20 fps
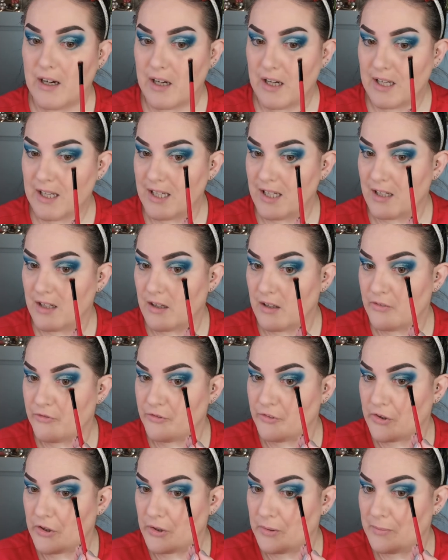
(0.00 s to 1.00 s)
I
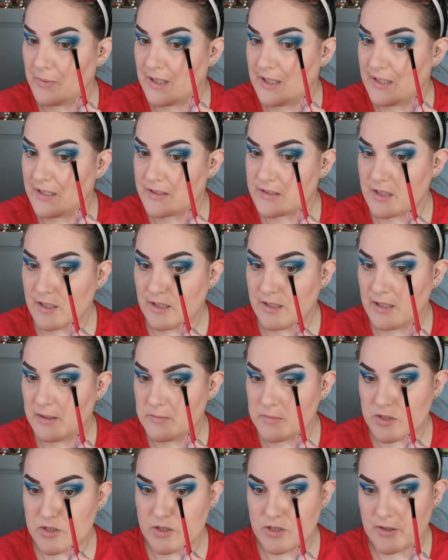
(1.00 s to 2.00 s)
love Nomad.
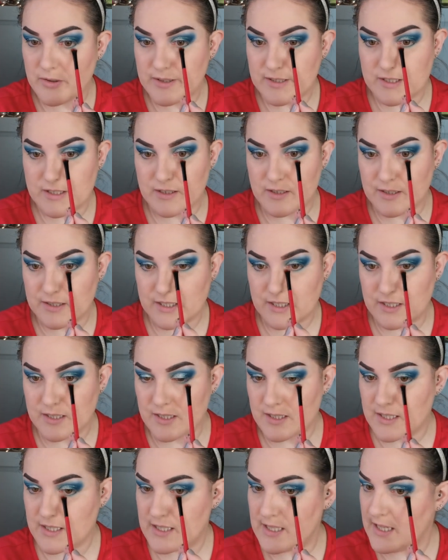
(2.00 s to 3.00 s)
I'm so excited
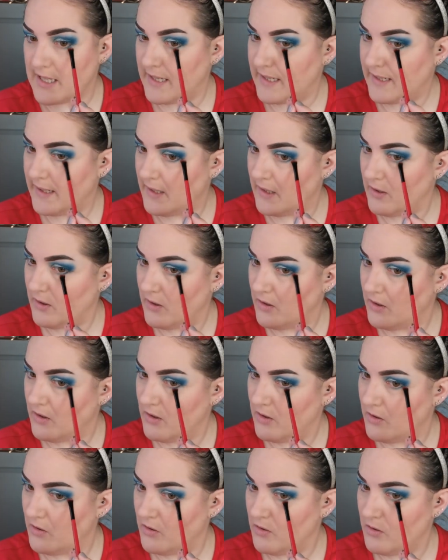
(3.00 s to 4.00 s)
to see
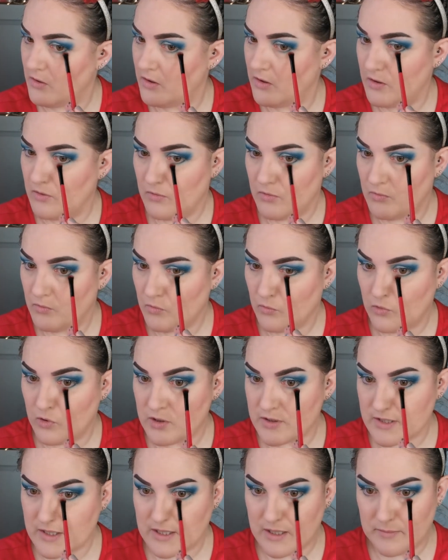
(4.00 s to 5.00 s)

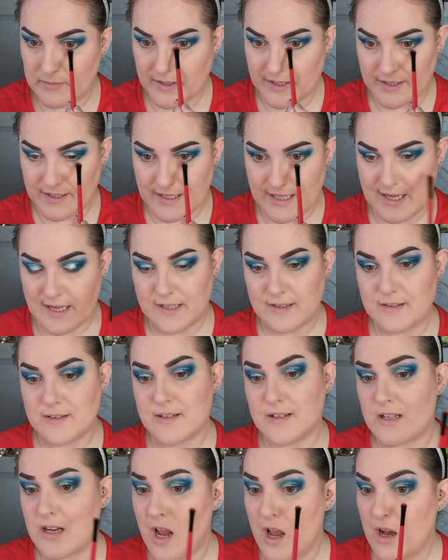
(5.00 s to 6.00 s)
what's coming
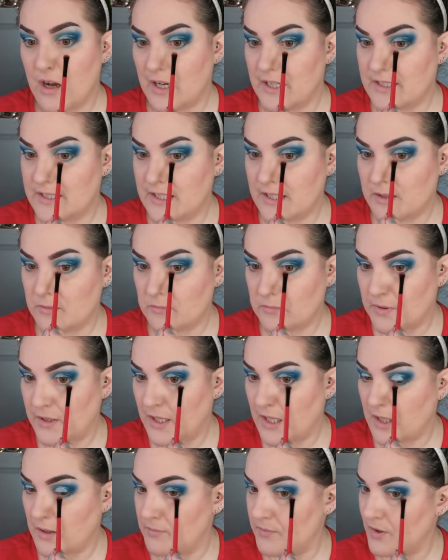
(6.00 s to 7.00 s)
next. I didn't
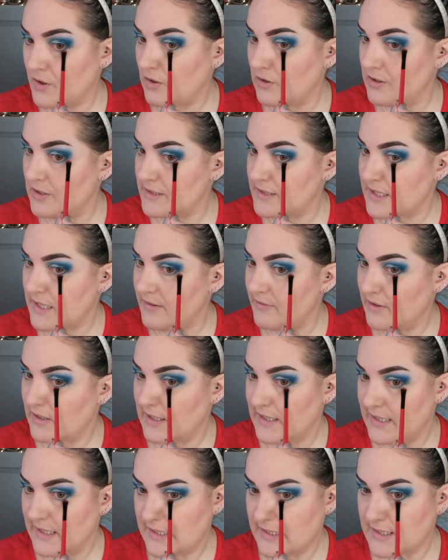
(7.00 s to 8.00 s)
pick up the holiday
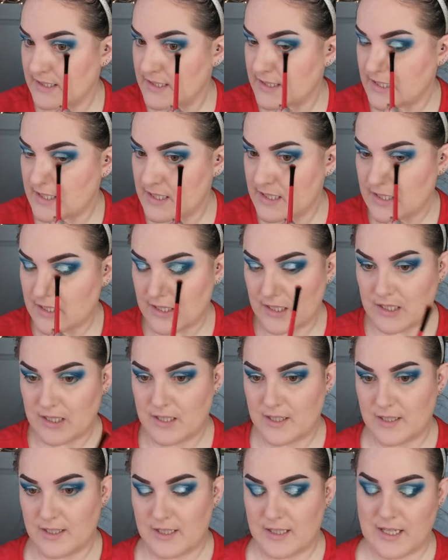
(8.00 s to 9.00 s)
release.
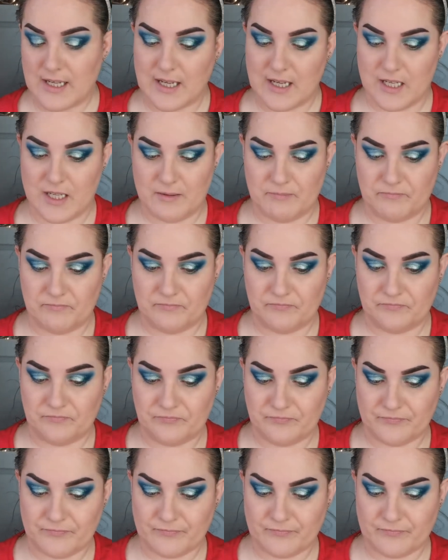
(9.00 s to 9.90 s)
Um...